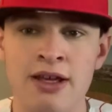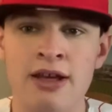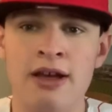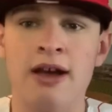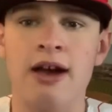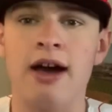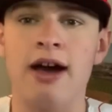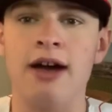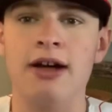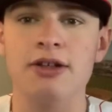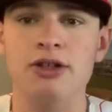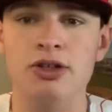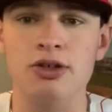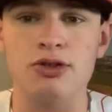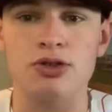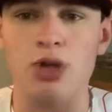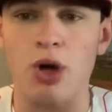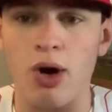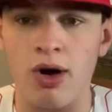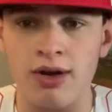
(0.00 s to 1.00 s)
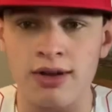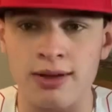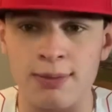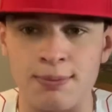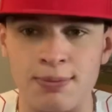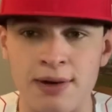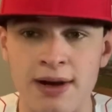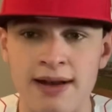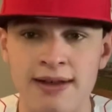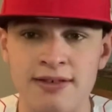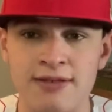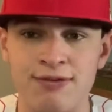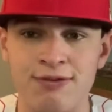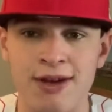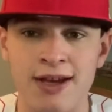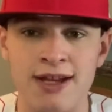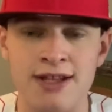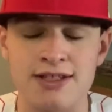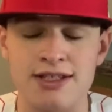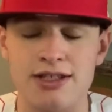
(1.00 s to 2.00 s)
to all the Braves
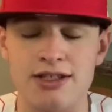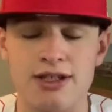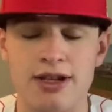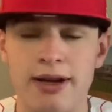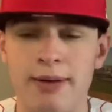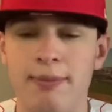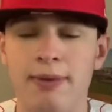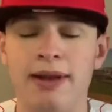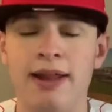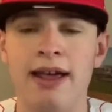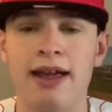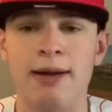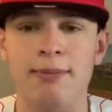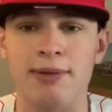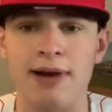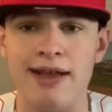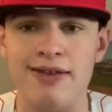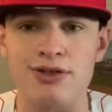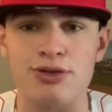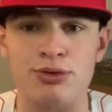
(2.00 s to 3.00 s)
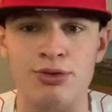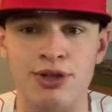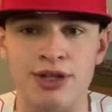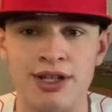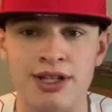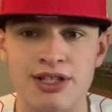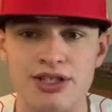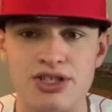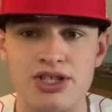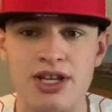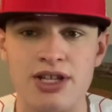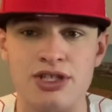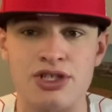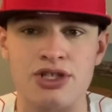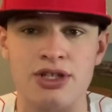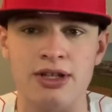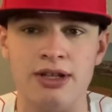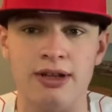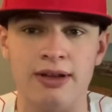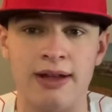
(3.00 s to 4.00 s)
fans and to the Atlanta Braves
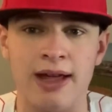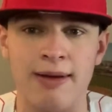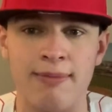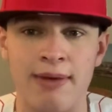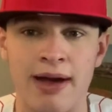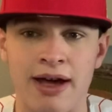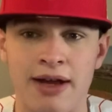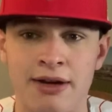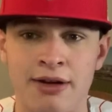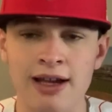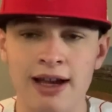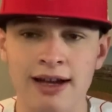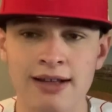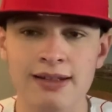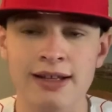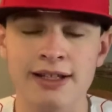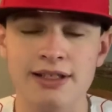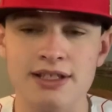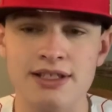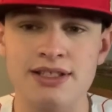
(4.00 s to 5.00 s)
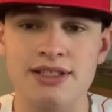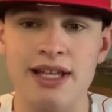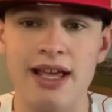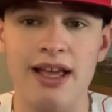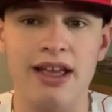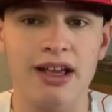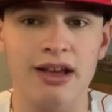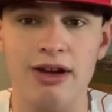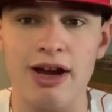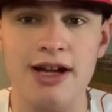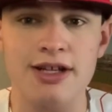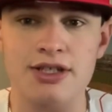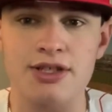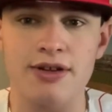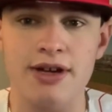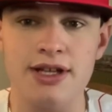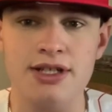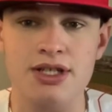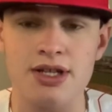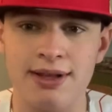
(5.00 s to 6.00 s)
organization in that matter, I'd like to say
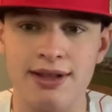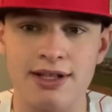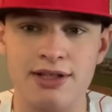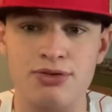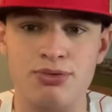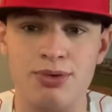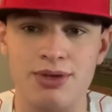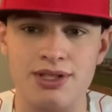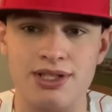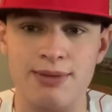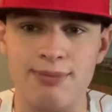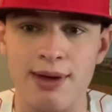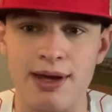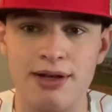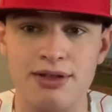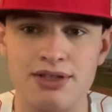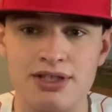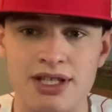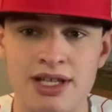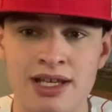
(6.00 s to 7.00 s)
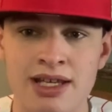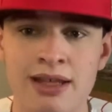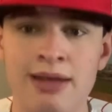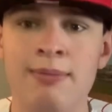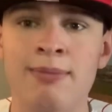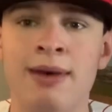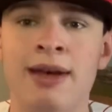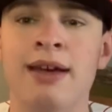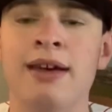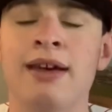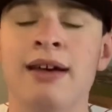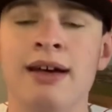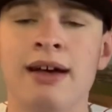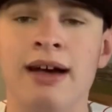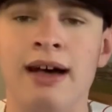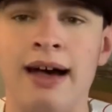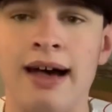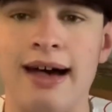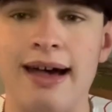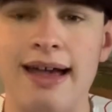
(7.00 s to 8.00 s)
congratulations. This was the better team,
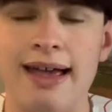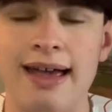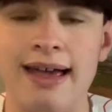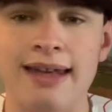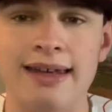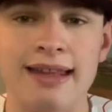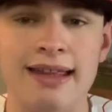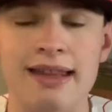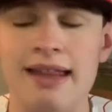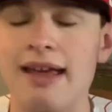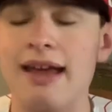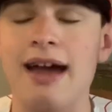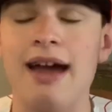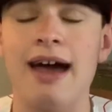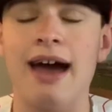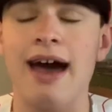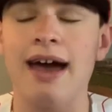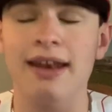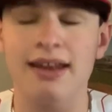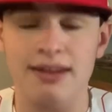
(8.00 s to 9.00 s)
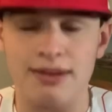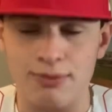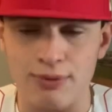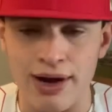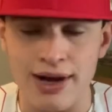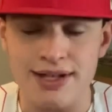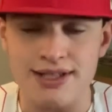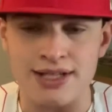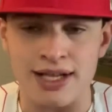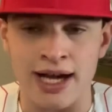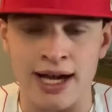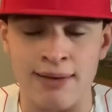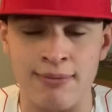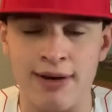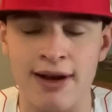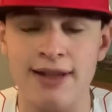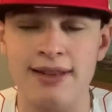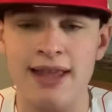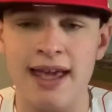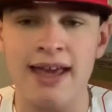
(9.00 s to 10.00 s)
and they got hot at the right time,
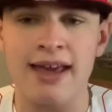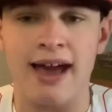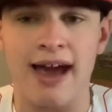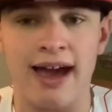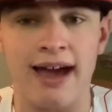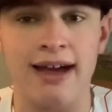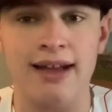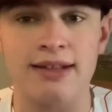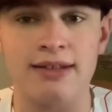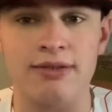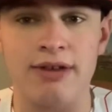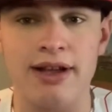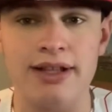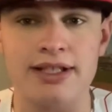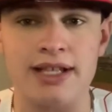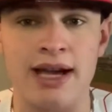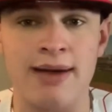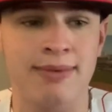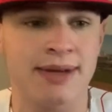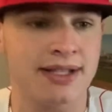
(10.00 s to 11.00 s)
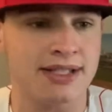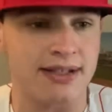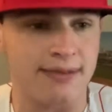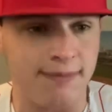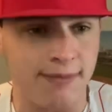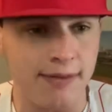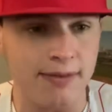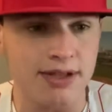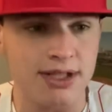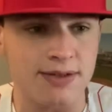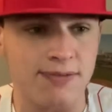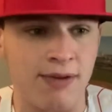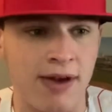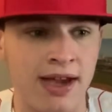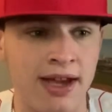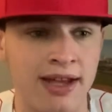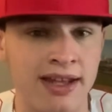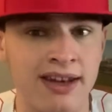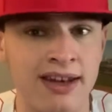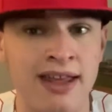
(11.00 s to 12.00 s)
right? They got hot at the right time. And as a Phillies
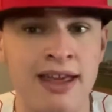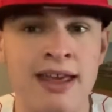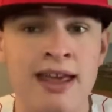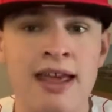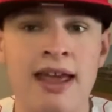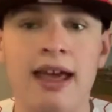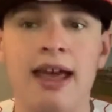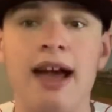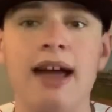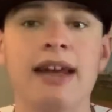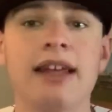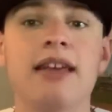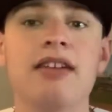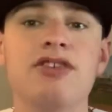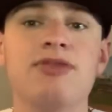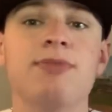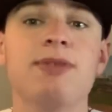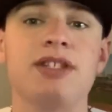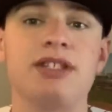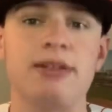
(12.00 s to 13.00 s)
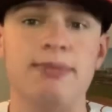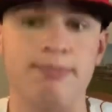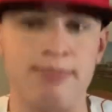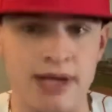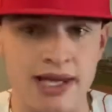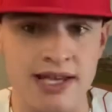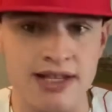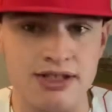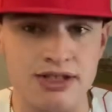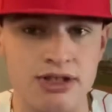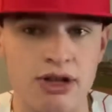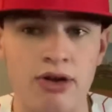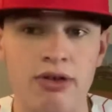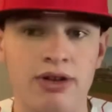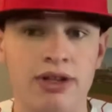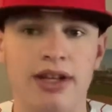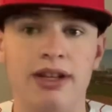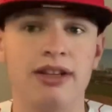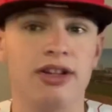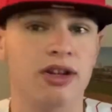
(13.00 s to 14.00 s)
fan, it kind of gives me some peace
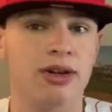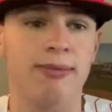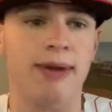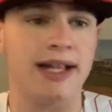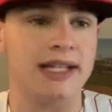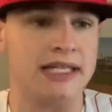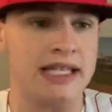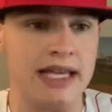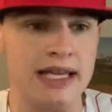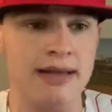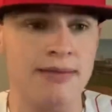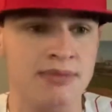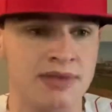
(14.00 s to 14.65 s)
knowing that, you know, my team